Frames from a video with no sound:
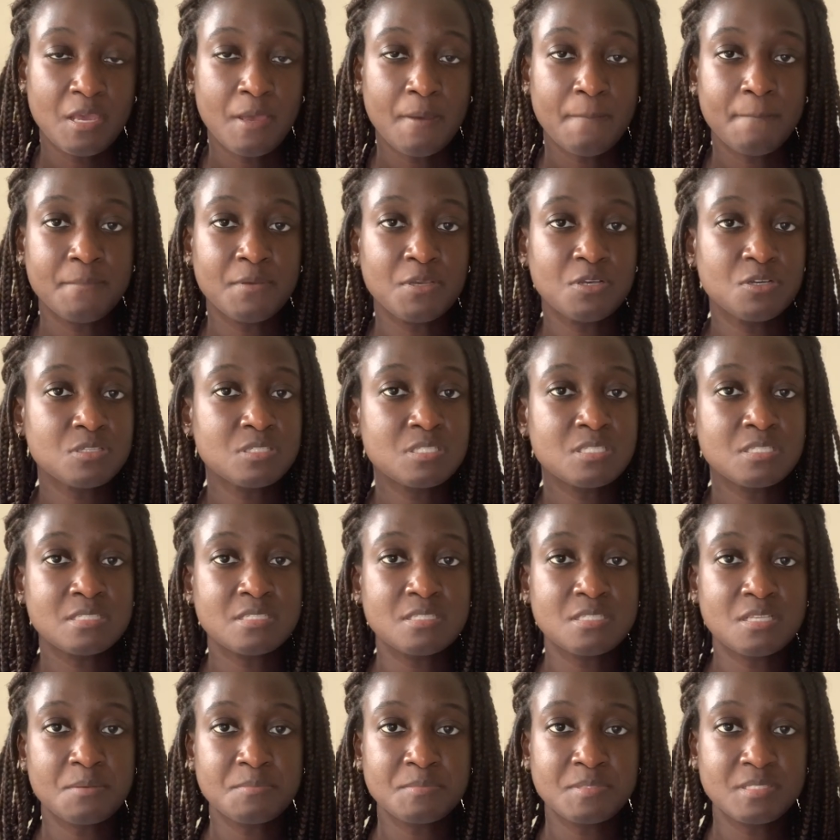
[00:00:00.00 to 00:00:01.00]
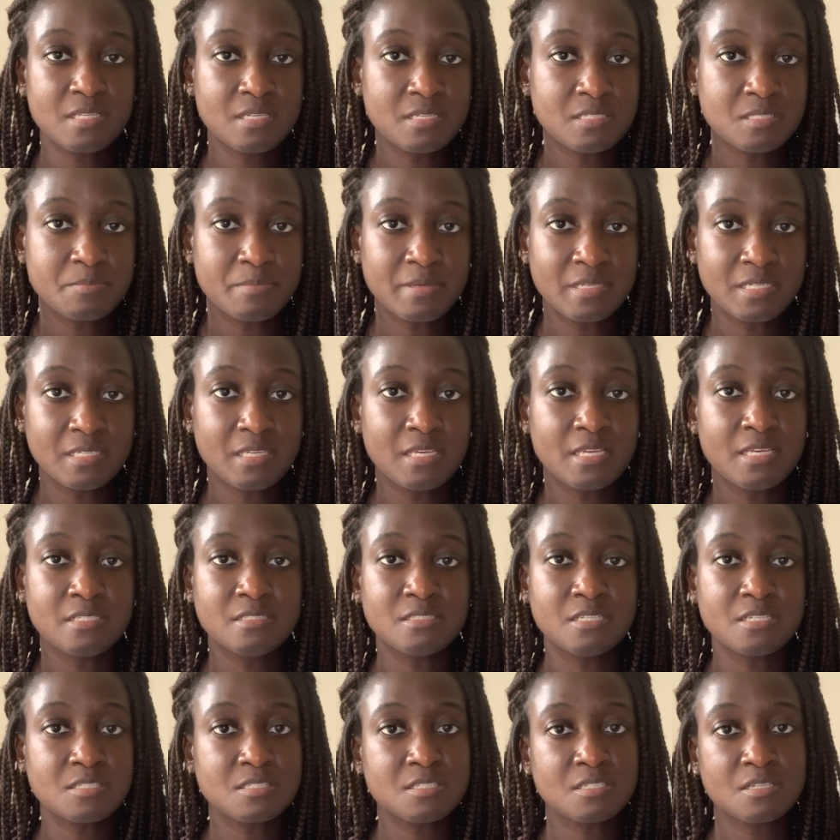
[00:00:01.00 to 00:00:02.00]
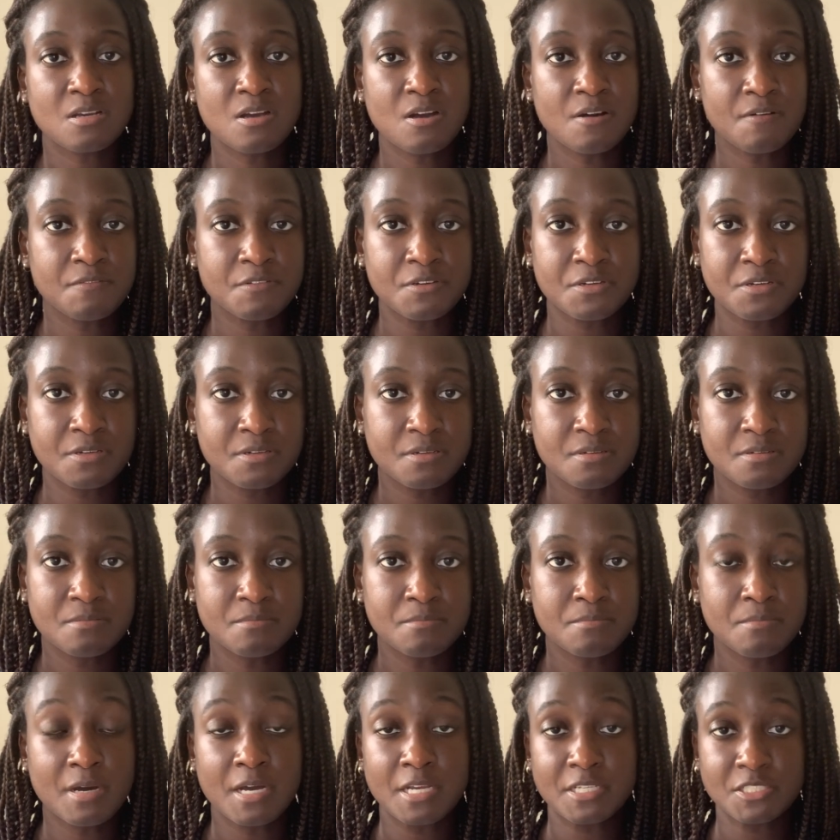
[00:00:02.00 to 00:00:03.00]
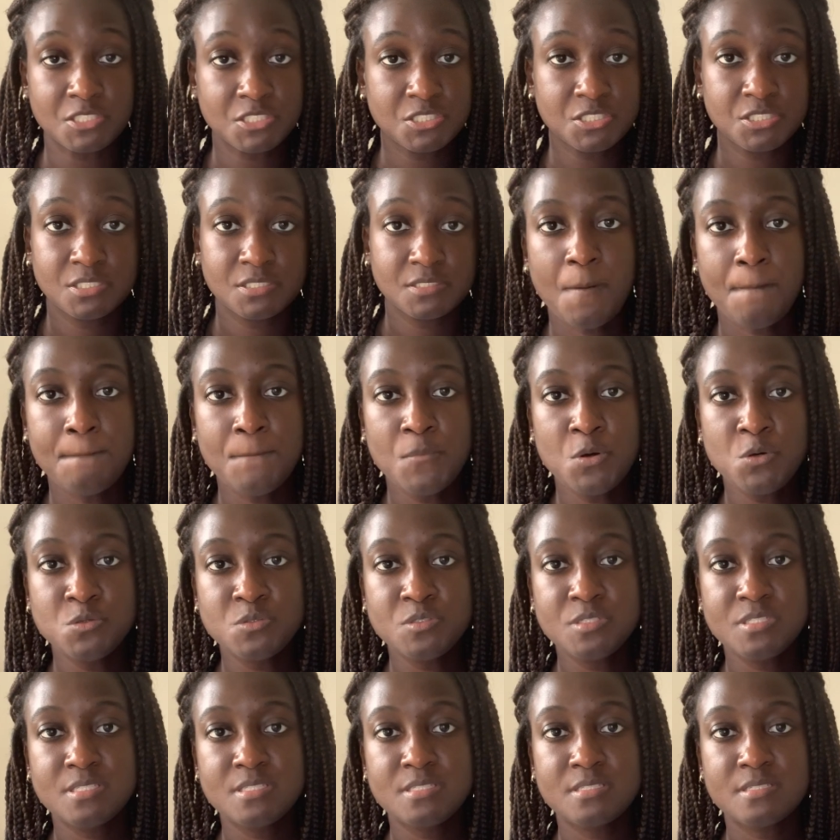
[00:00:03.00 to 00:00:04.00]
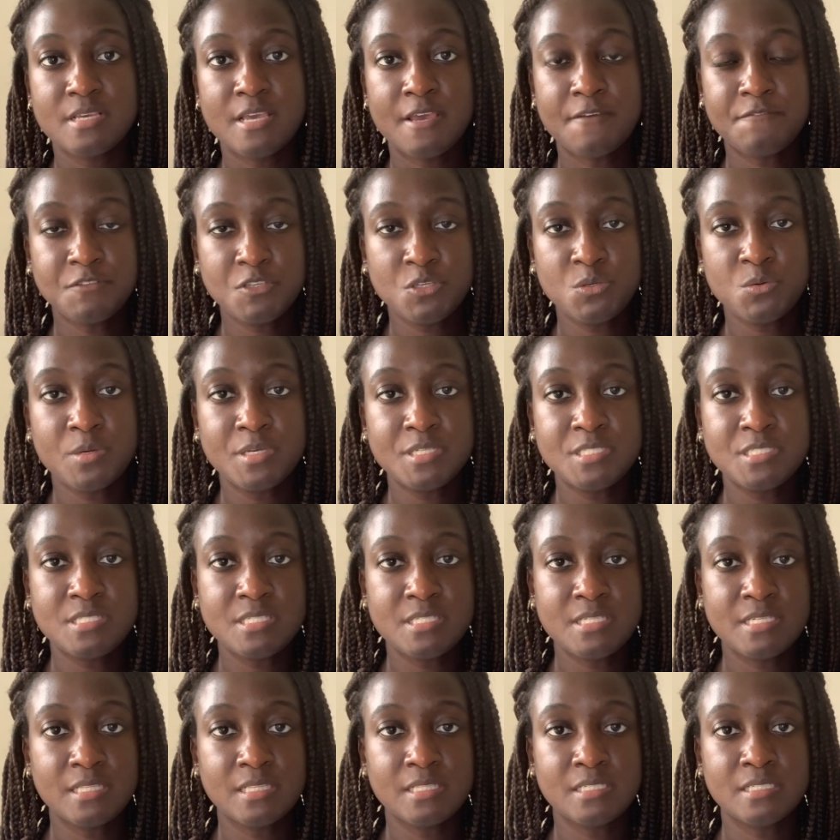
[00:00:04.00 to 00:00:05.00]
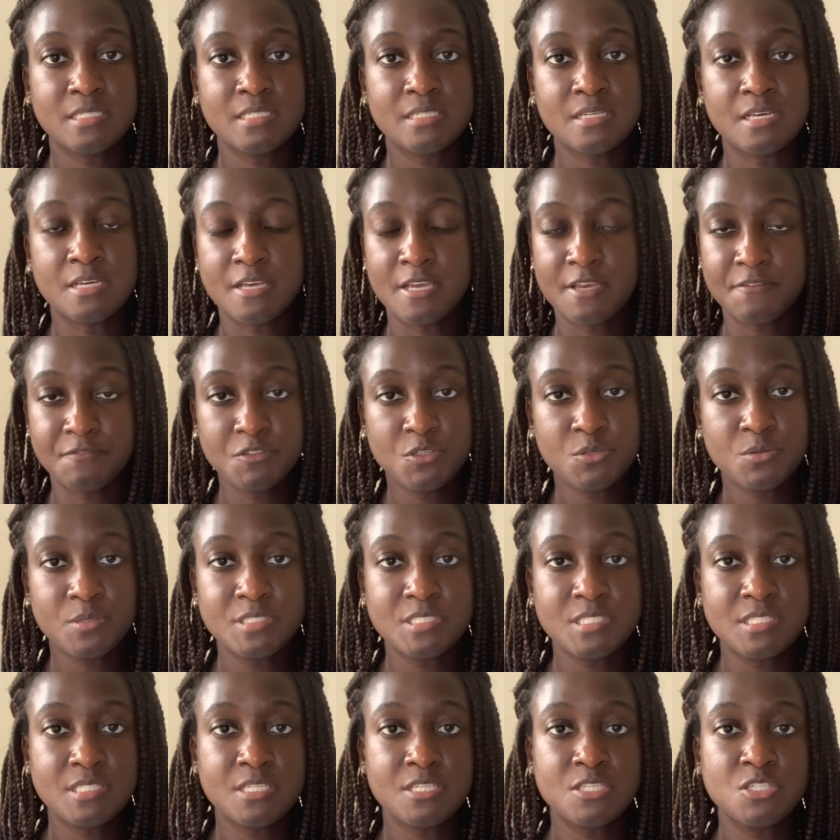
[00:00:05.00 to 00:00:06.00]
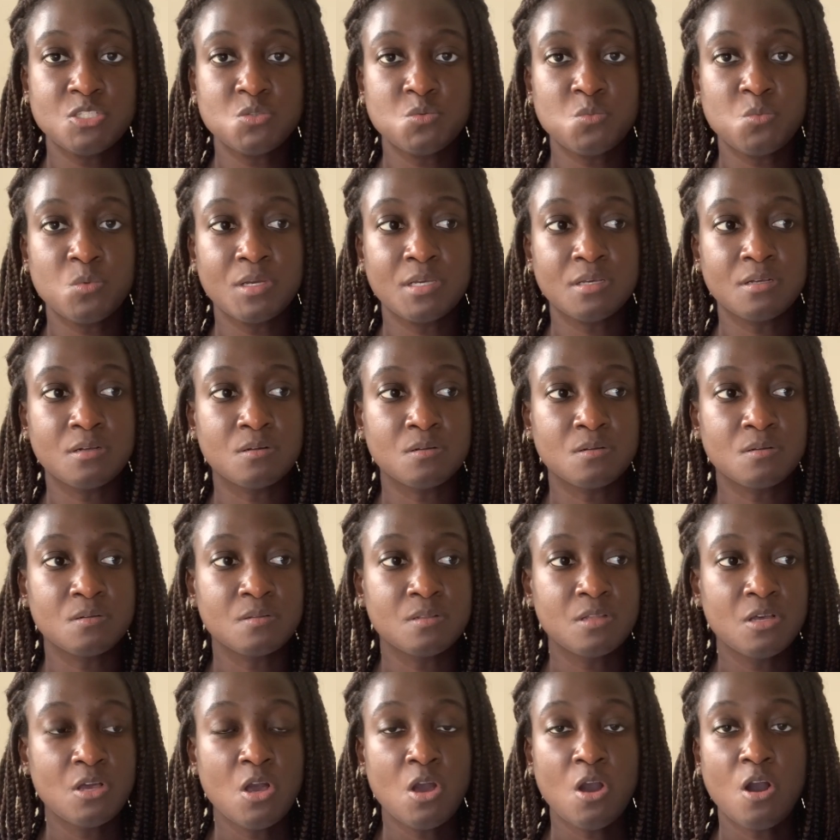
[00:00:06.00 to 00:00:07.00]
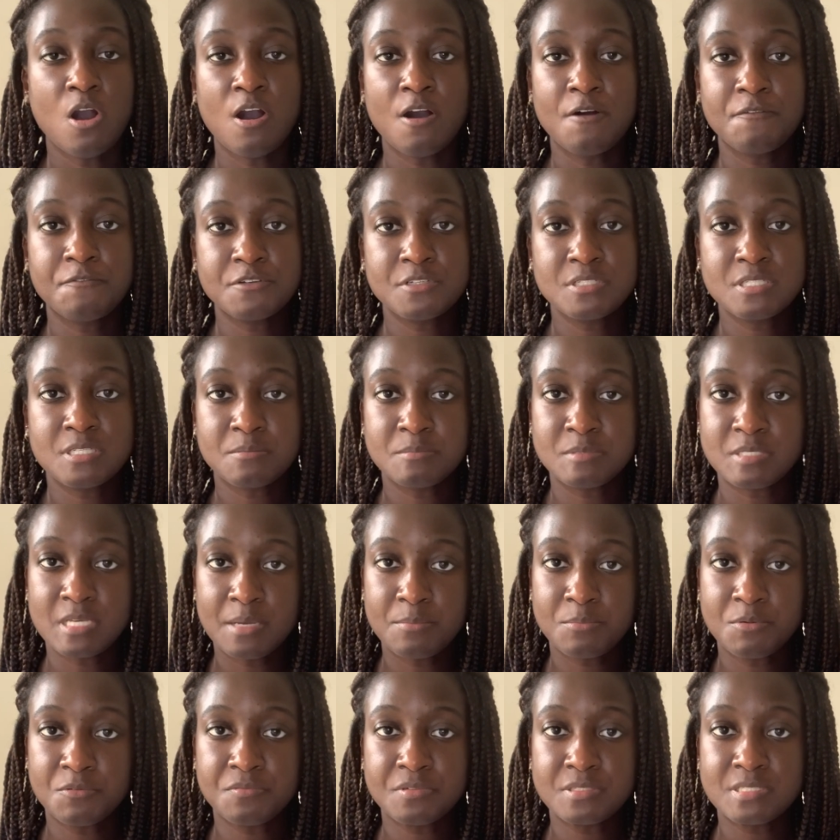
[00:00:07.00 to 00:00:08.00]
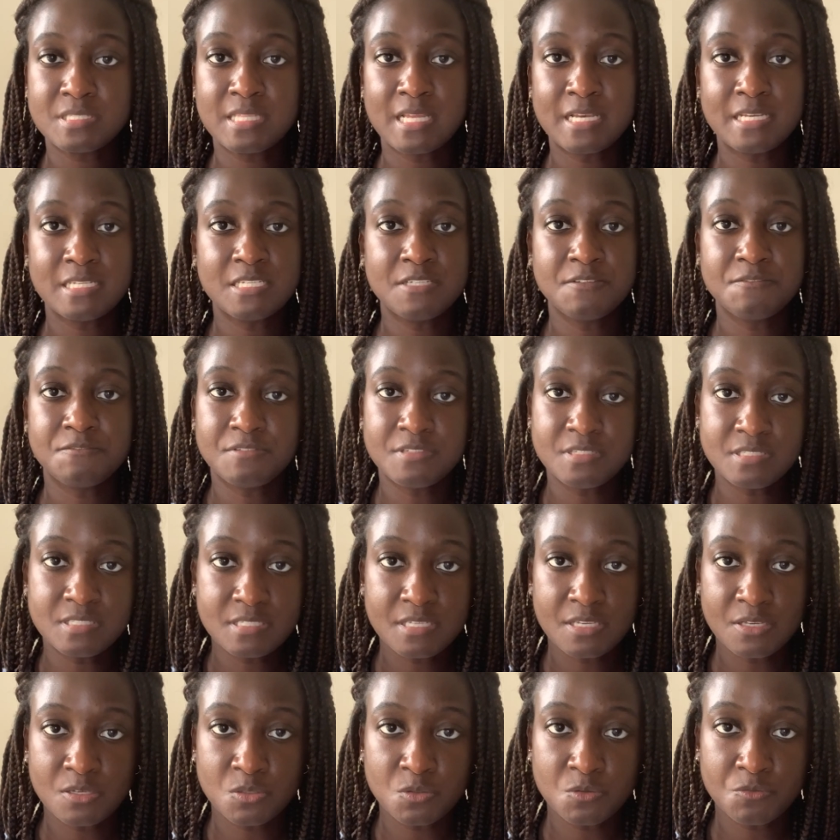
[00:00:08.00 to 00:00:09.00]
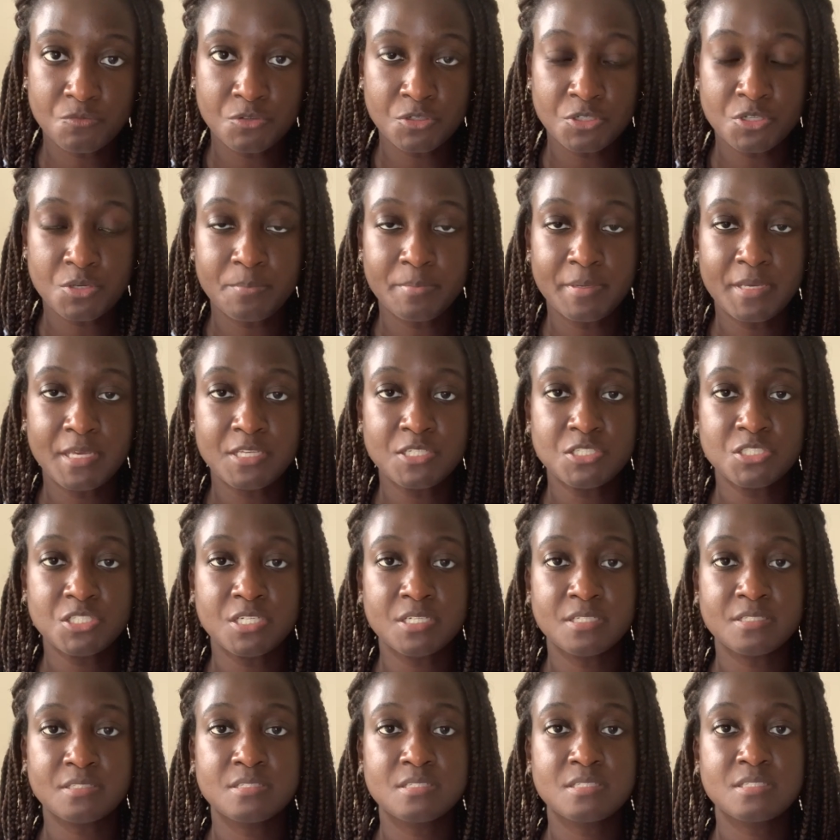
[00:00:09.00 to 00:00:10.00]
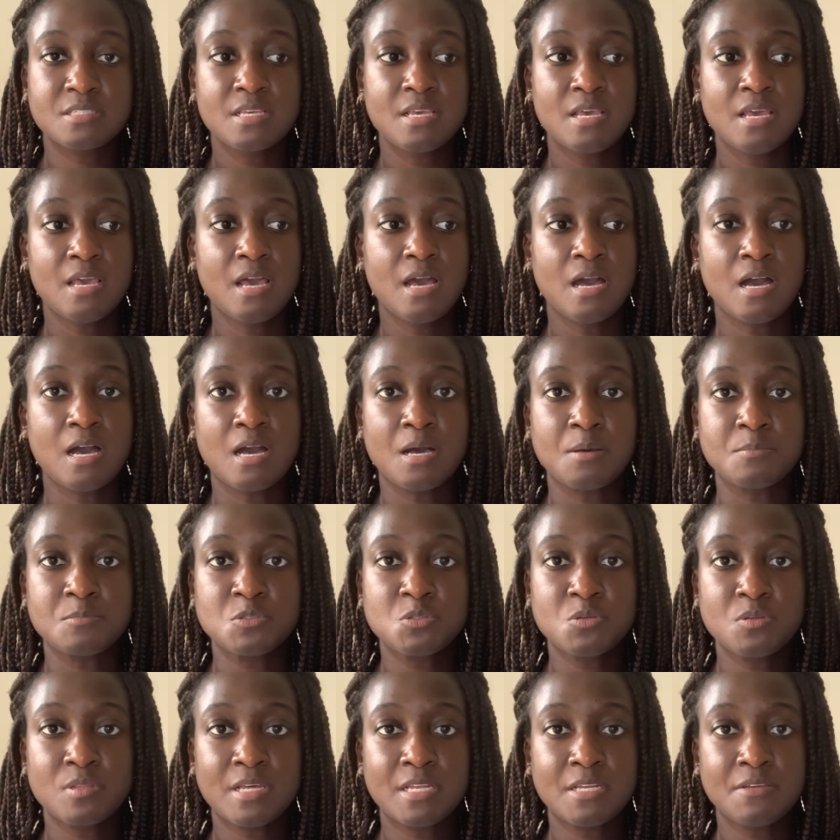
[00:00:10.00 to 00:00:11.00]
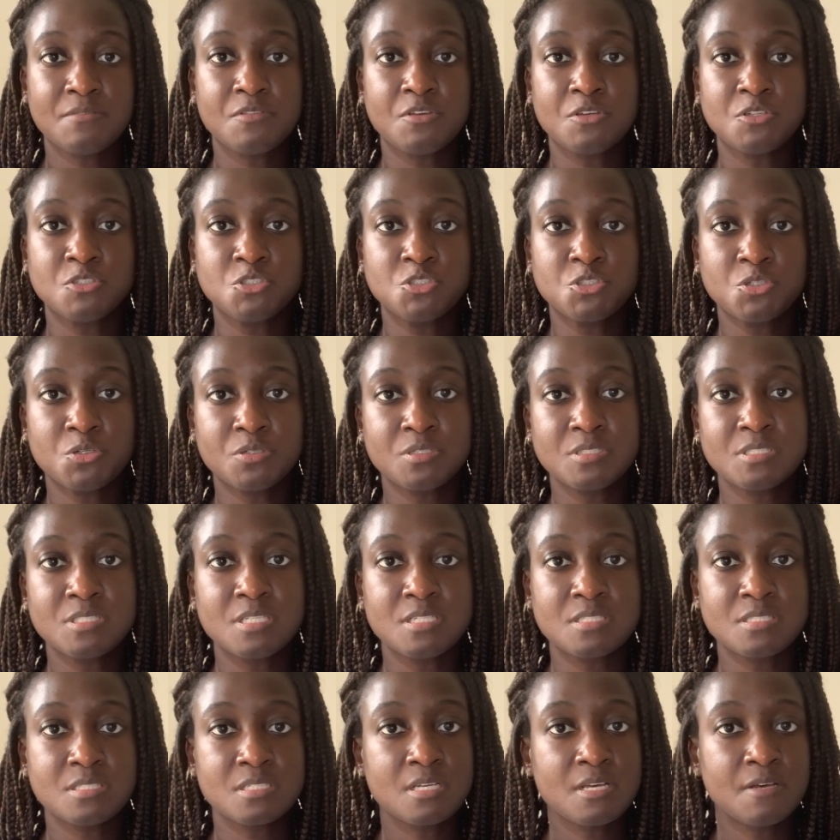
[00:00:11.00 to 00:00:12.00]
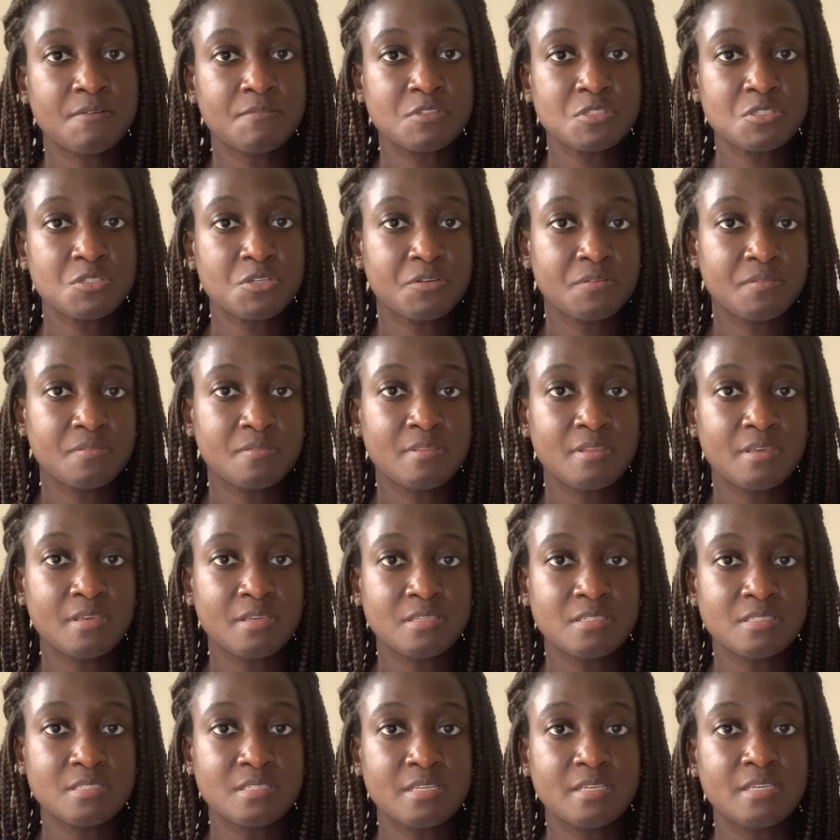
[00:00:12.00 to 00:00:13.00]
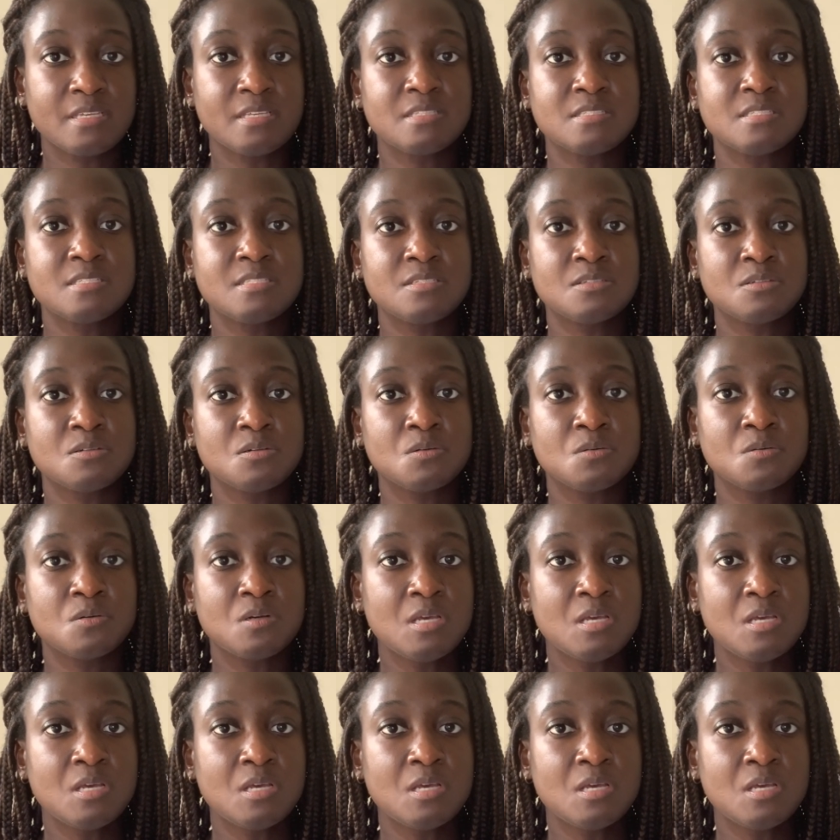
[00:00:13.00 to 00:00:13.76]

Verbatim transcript: because in some states Medicaid doesn't cover much. Most FQHCs will offer some type of a sliding fee scale for your patients so that if their insurance doesn't cover certain things, they can still